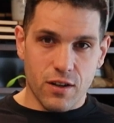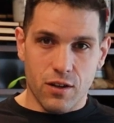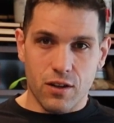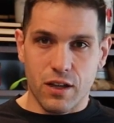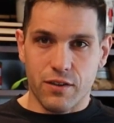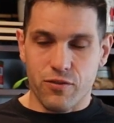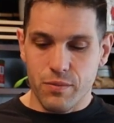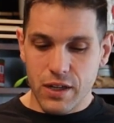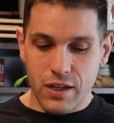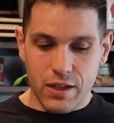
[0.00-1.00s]
going to look like for
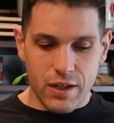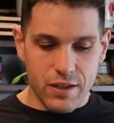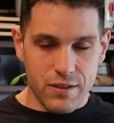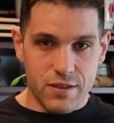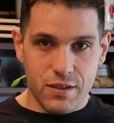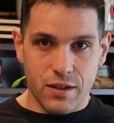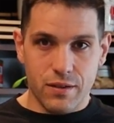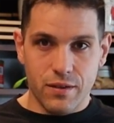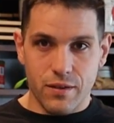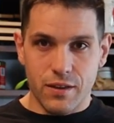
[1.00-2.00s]
me is
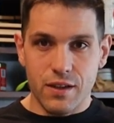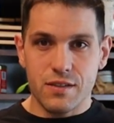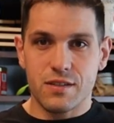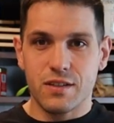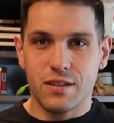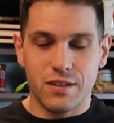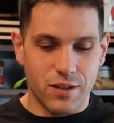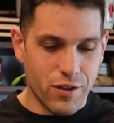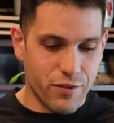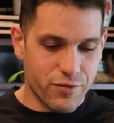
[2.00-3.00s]
these
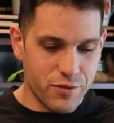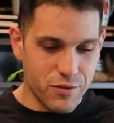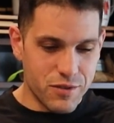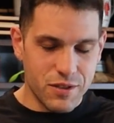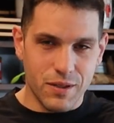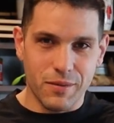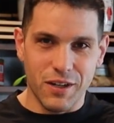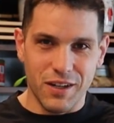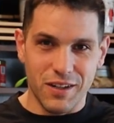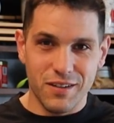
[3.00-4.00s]
are the foods I'm
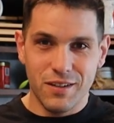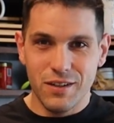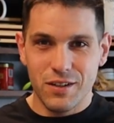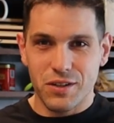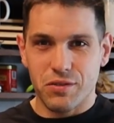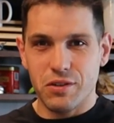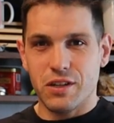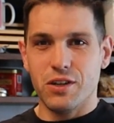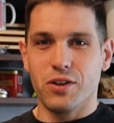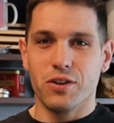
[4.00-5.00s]
going to eat.
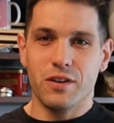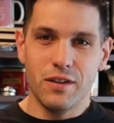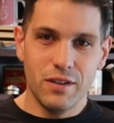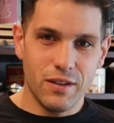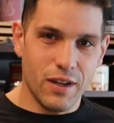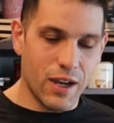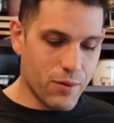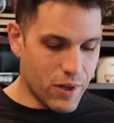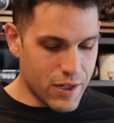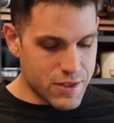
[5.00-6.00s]
Greek yogurt,
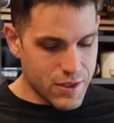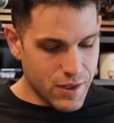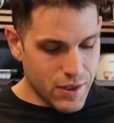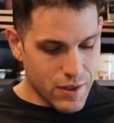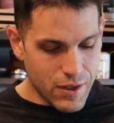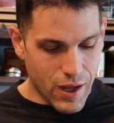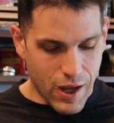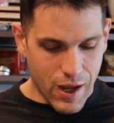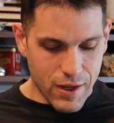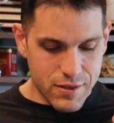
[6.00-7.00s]
egg whites,
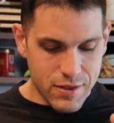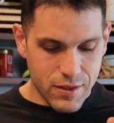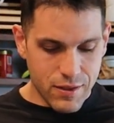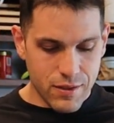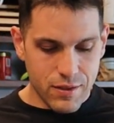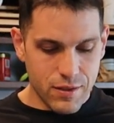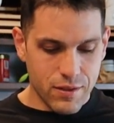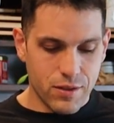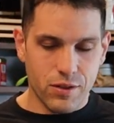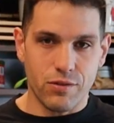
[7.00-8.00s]
and
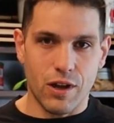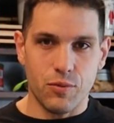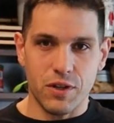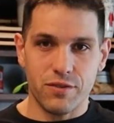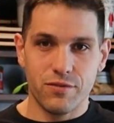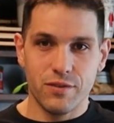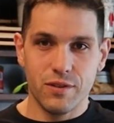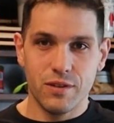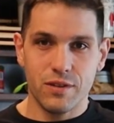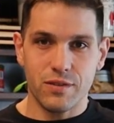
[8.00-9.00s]
ground beef,
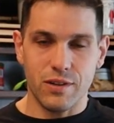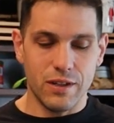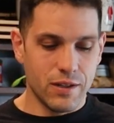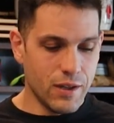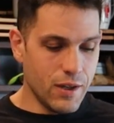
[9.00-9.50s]
right?